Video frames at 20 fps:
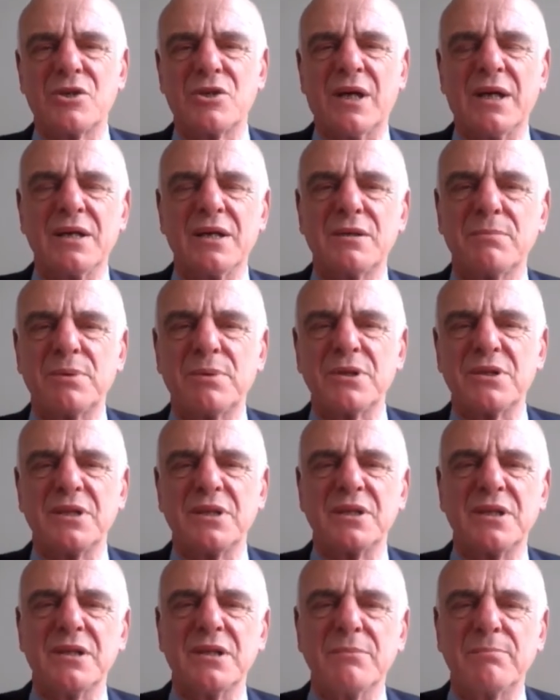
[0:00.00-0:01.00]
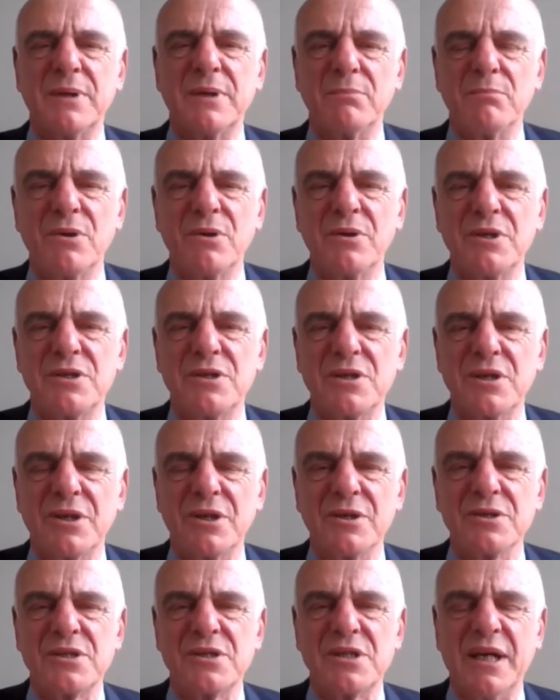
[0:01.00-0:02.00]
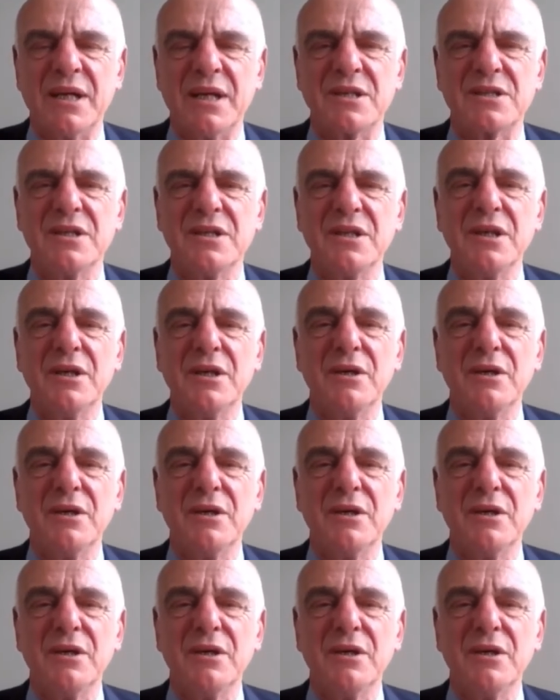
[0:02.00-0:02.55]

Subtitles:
trying to put it in a bit more into context,